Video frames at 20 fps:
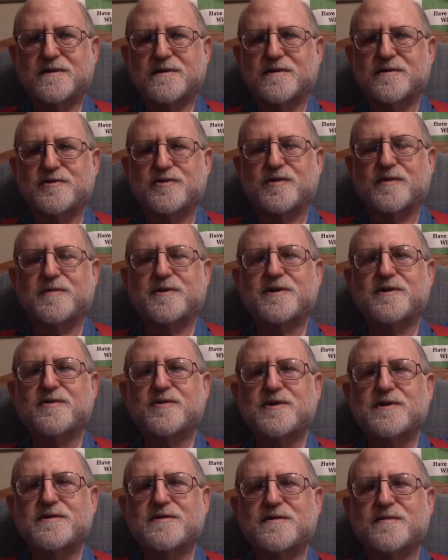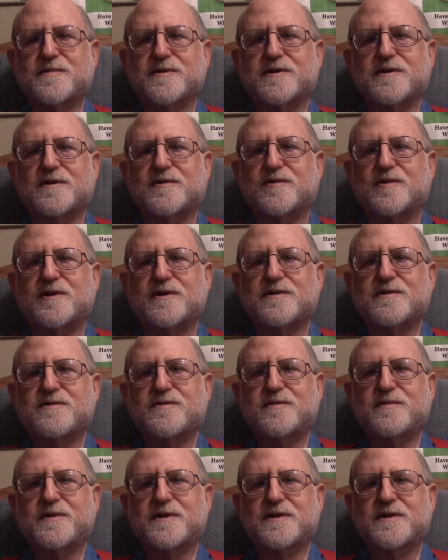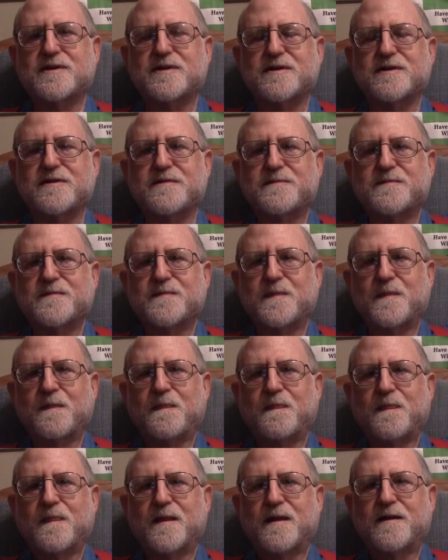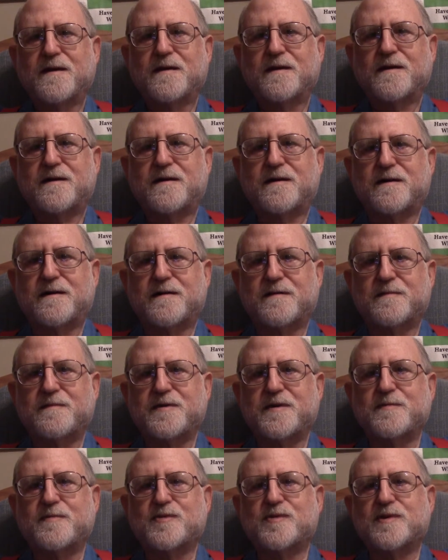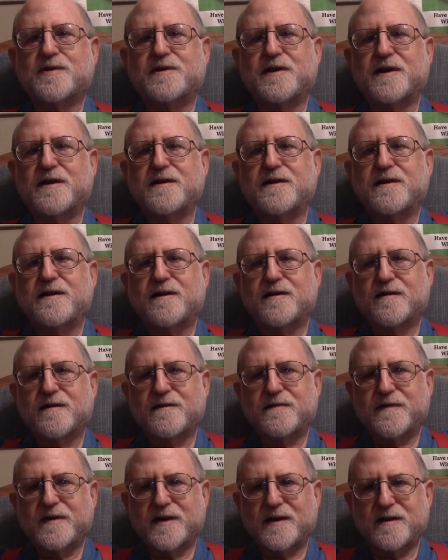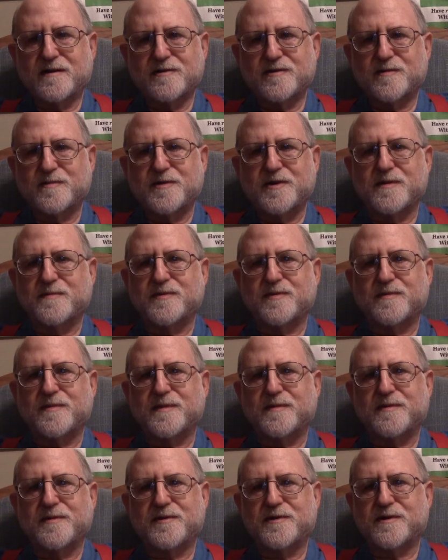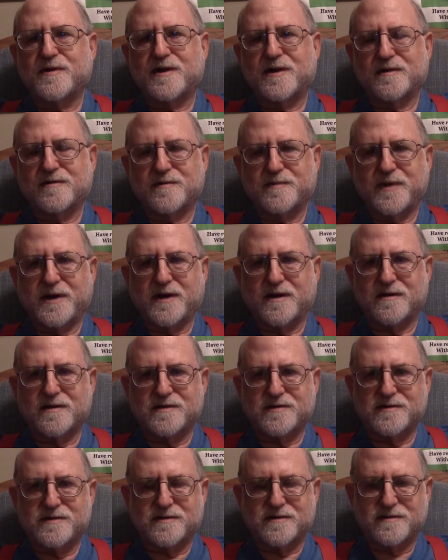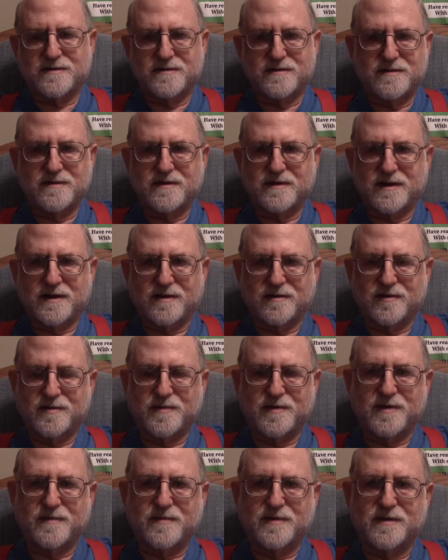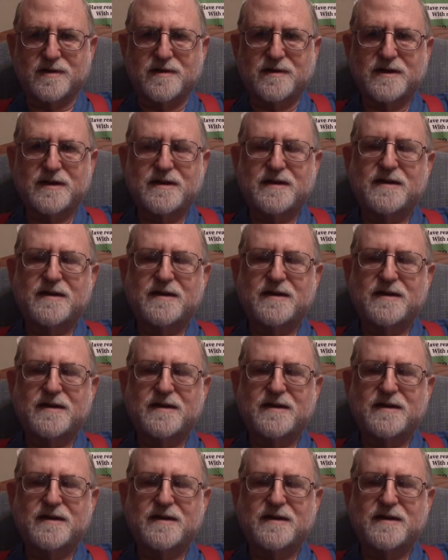contributing reasonably according to ability. People who are taking care of elder people, maybe they're elder parents or elder people,